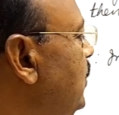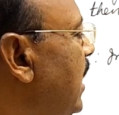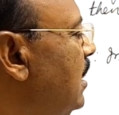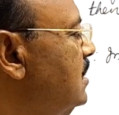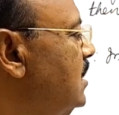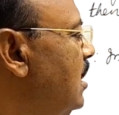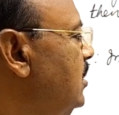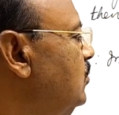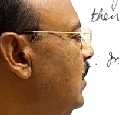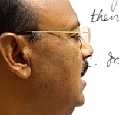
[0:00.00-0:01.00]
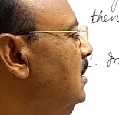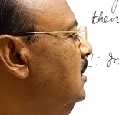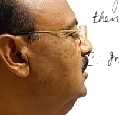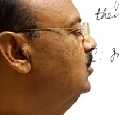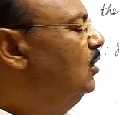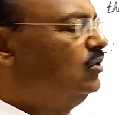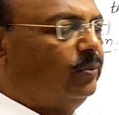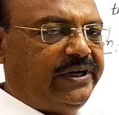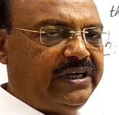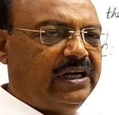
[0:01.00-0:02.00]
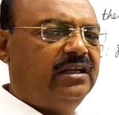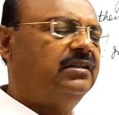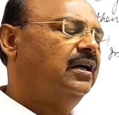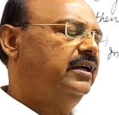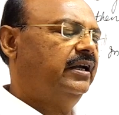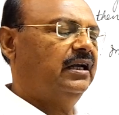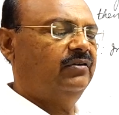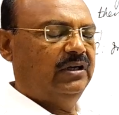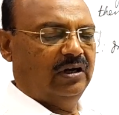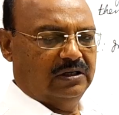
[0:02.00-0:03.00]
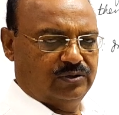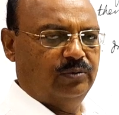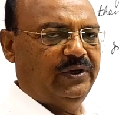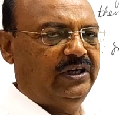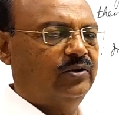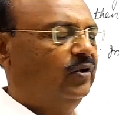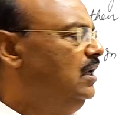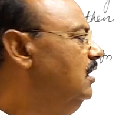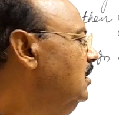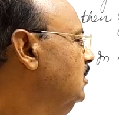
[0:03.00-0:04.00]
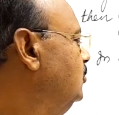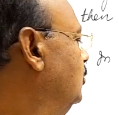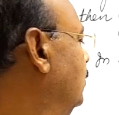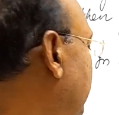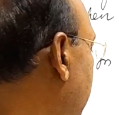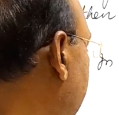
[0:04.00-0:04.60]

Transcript: angles are equal, so automatically third angle will also be equal. So here